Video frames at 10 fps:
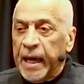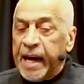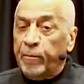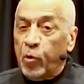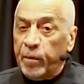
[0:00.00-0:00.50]

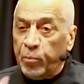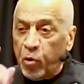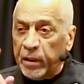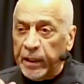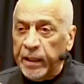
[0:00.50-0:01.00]
And more
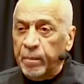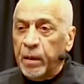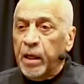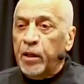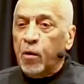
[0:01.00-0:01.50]
importantly,
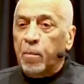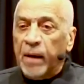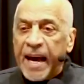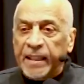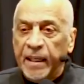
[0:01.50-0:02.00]
your
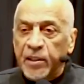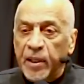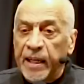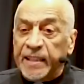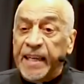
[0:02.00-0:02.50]
blackness
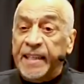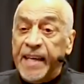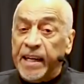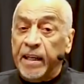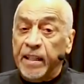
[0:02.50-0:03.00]
is
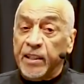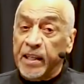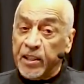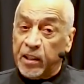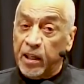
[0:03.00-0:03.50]
indebtedness
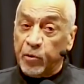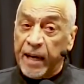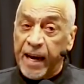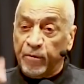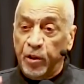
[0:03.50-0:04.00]
that this
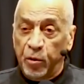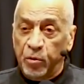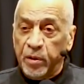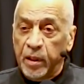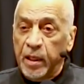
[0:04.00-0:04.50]
country have to you.